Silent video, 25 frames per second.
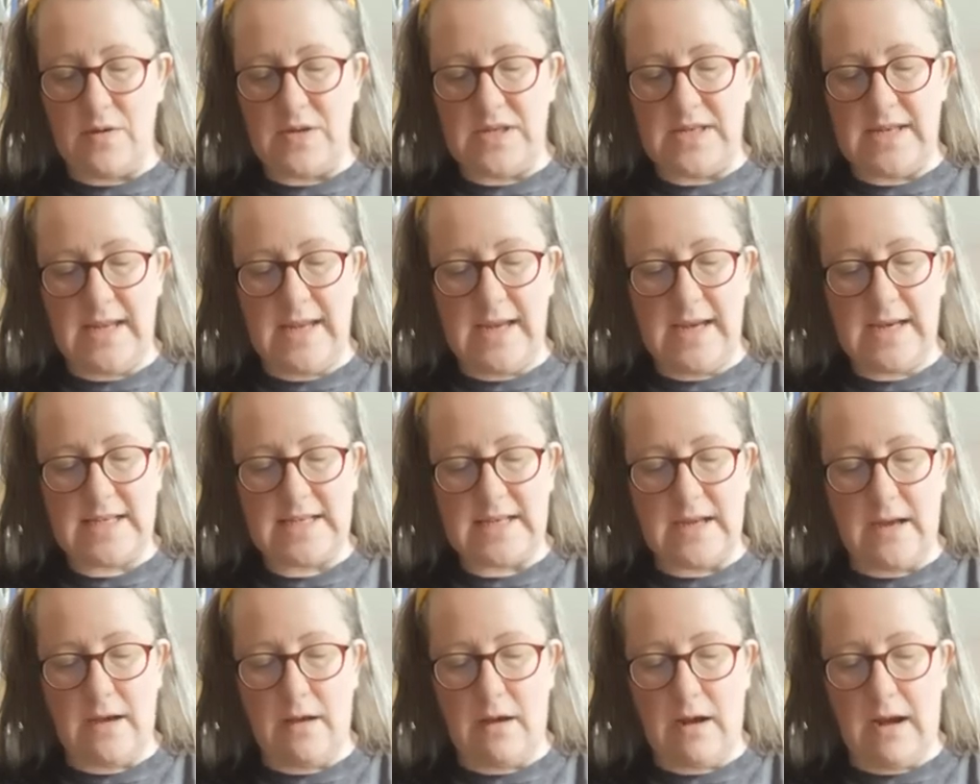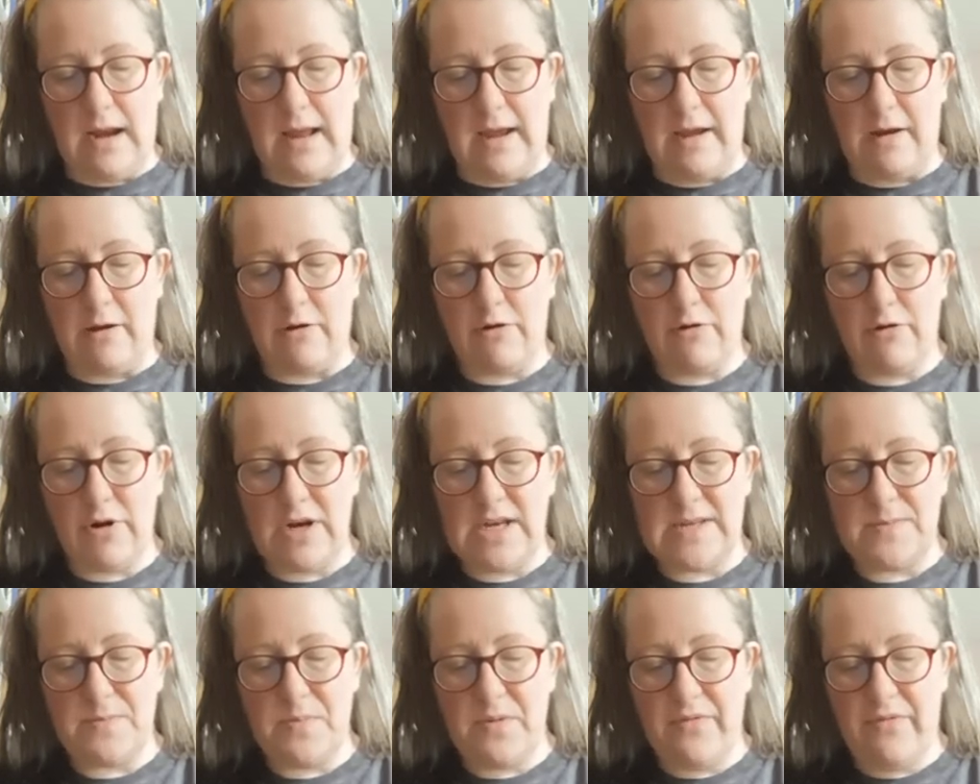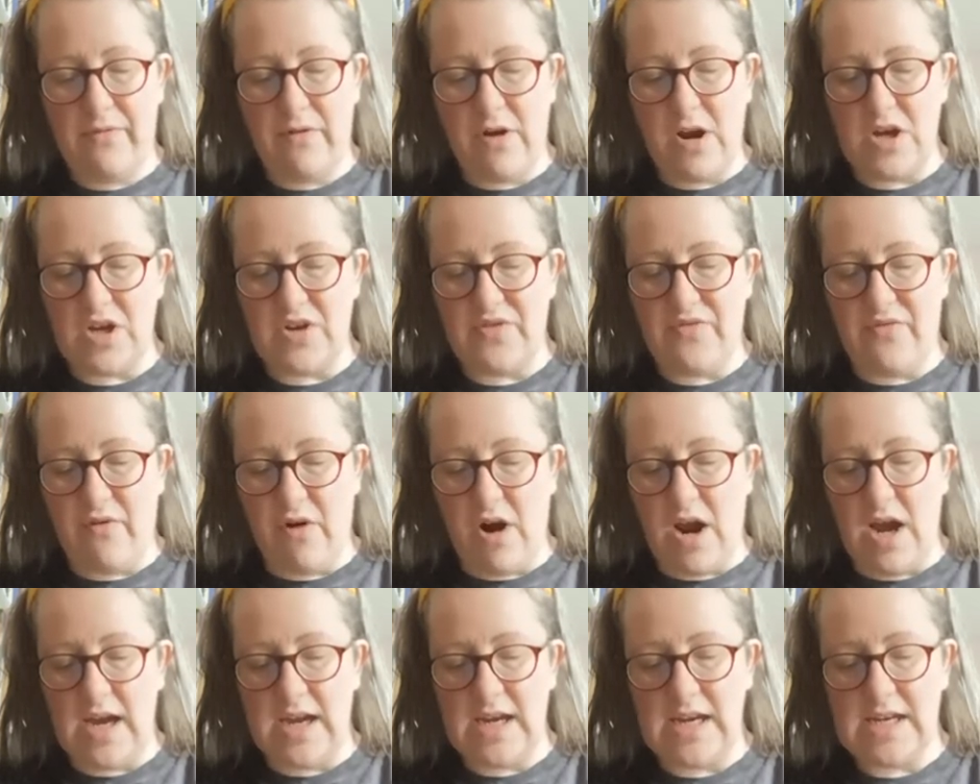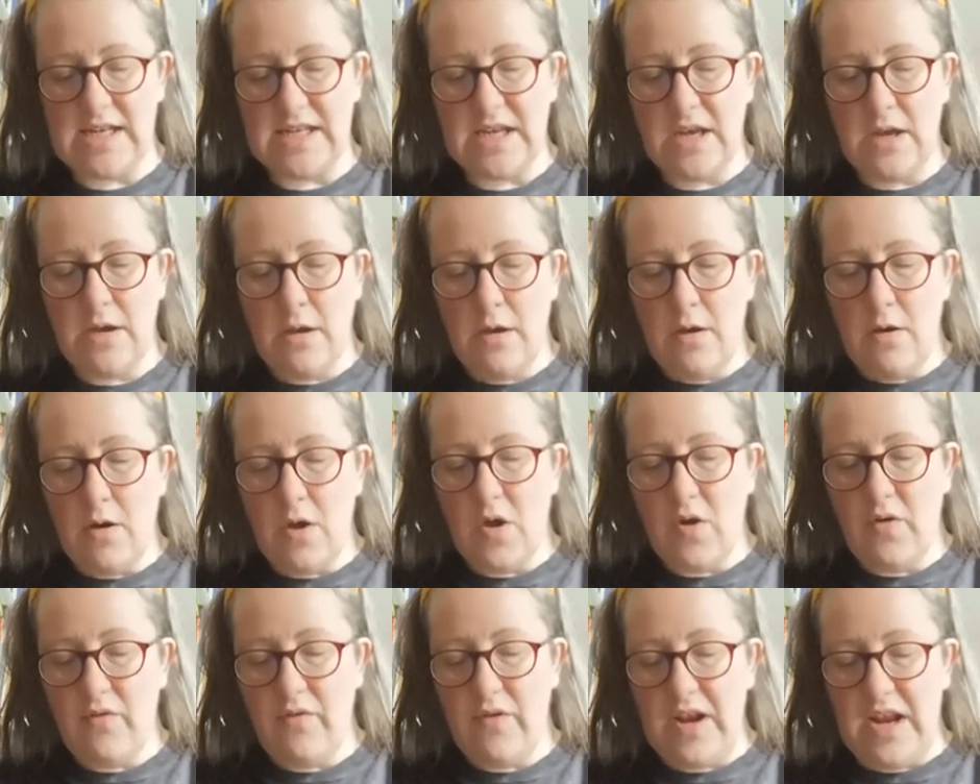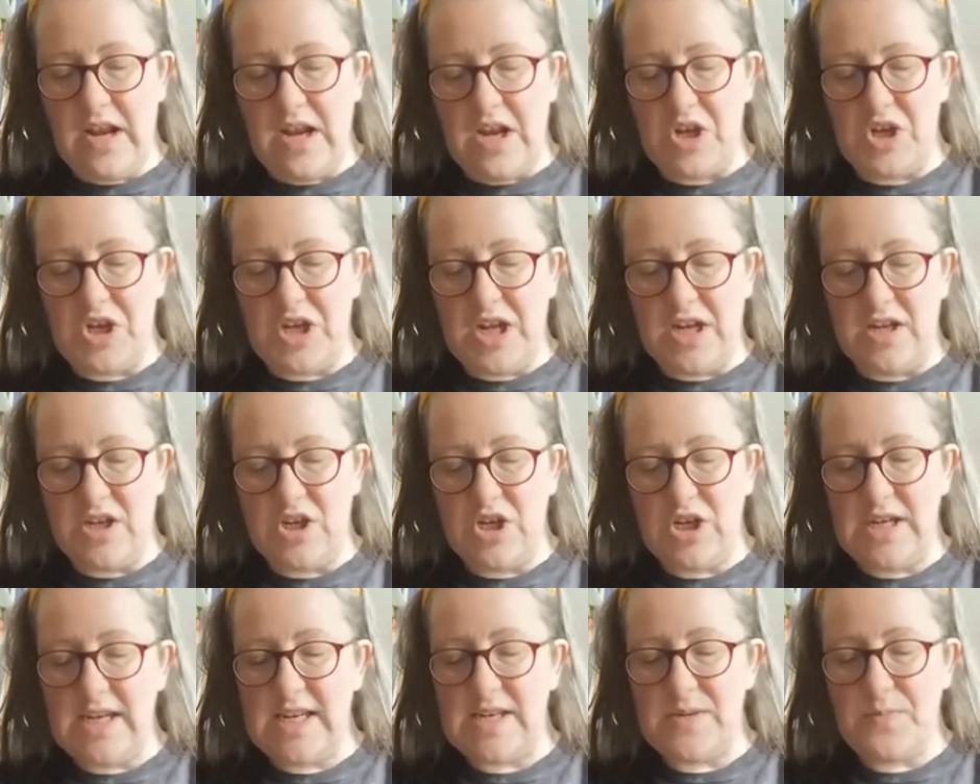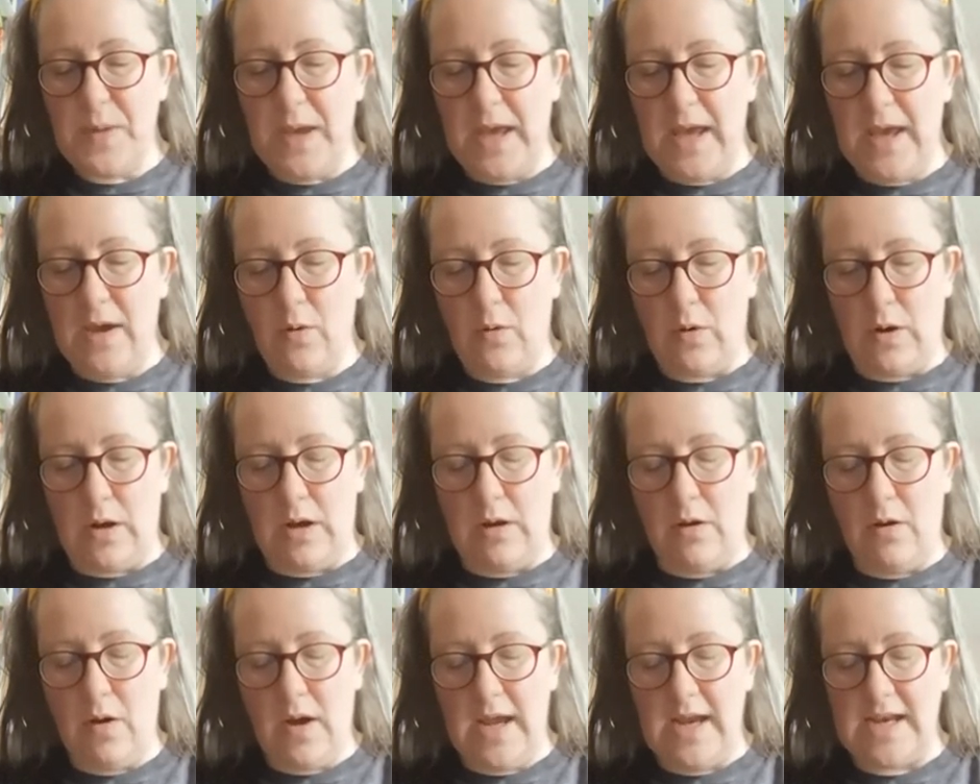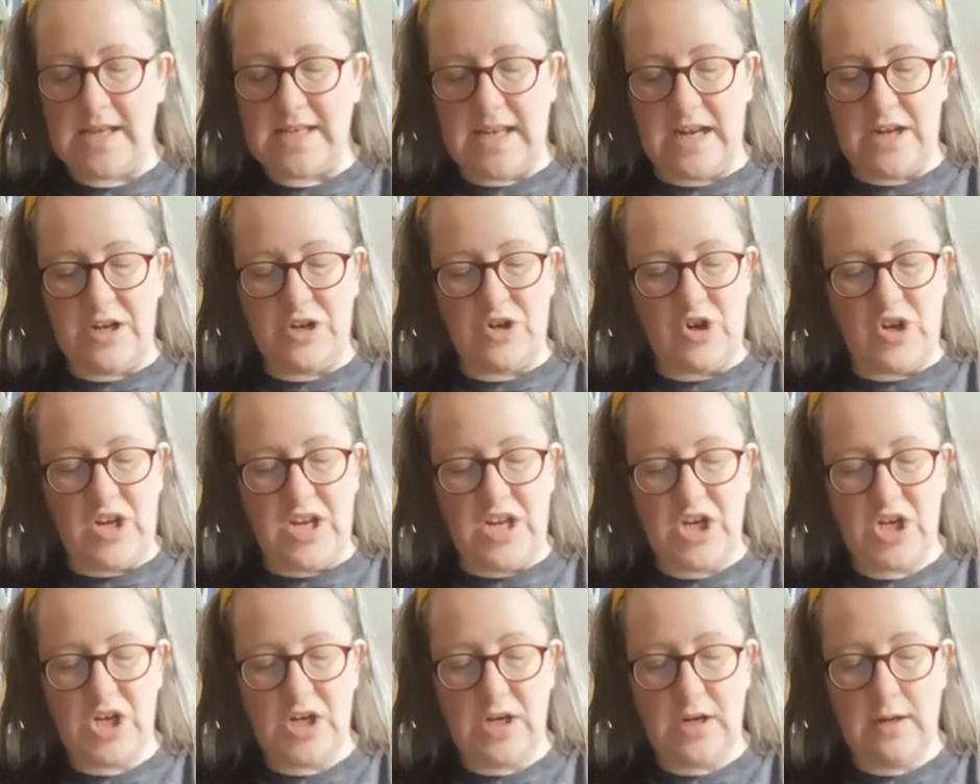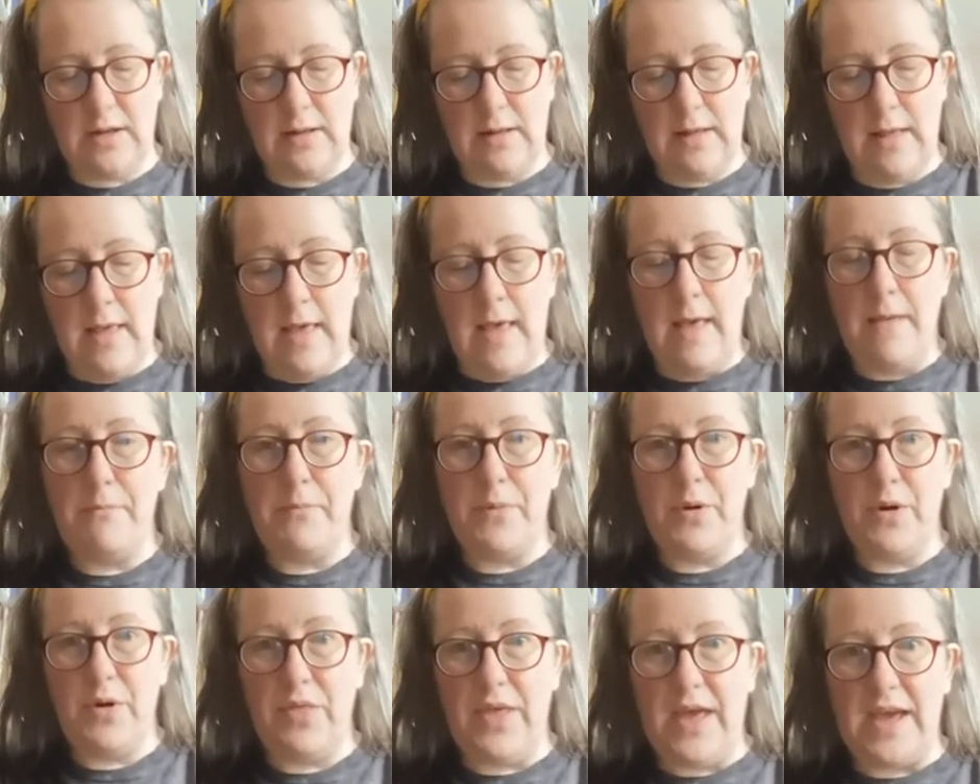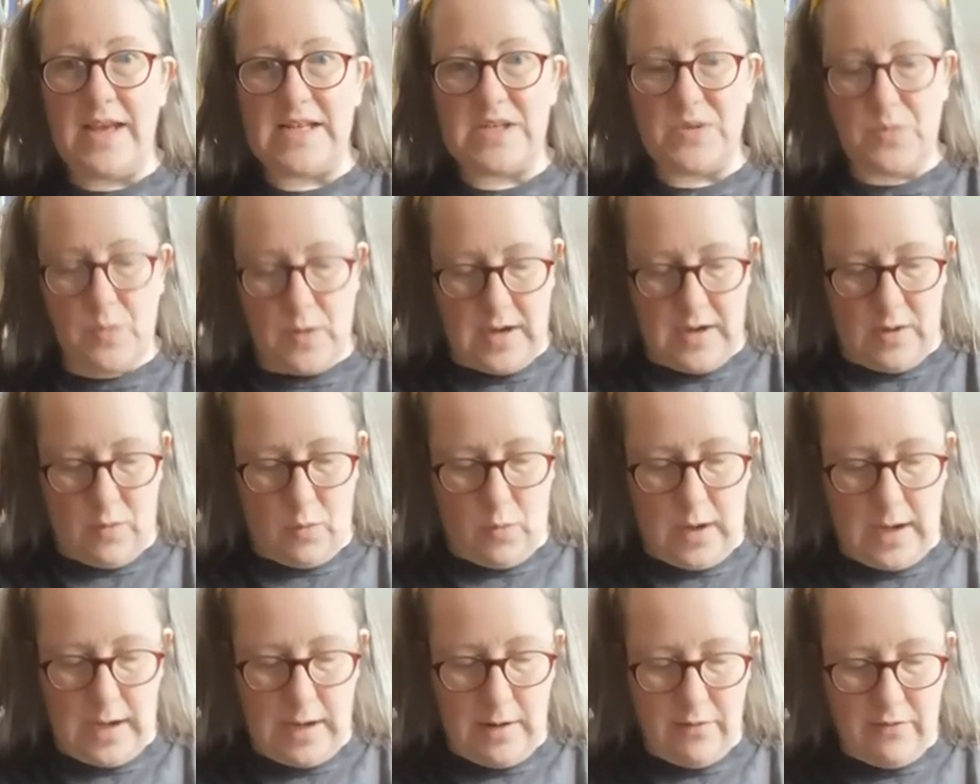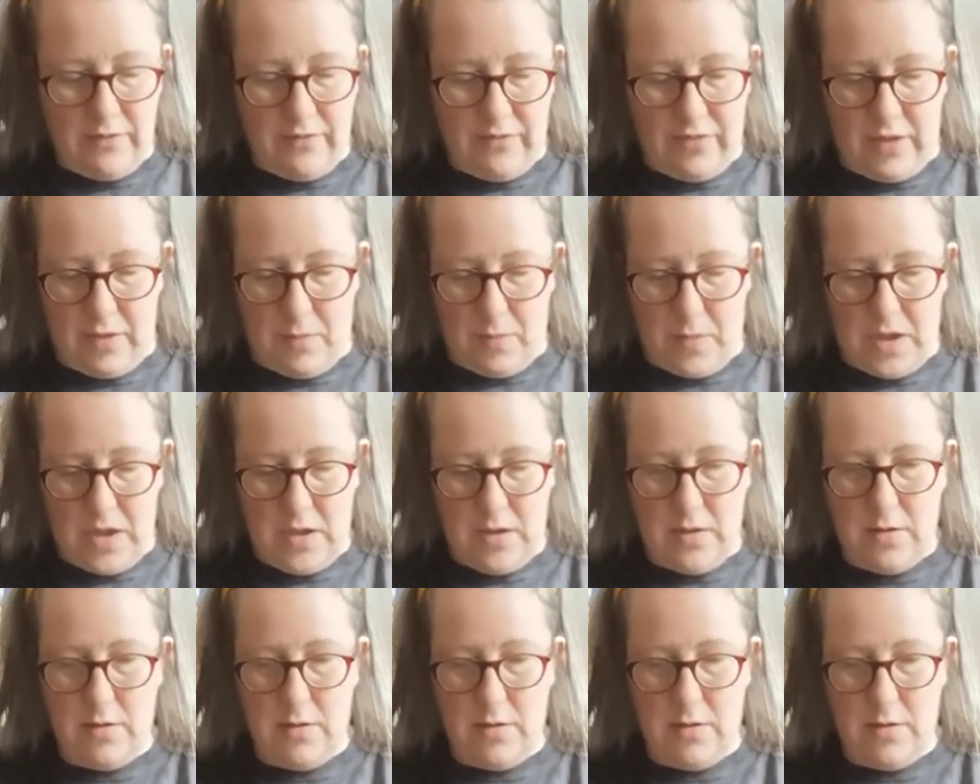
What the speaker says: sticks are like crisp French fries, covered in a cheddar cheese powder. Not exactly traditional, but that's why we love them.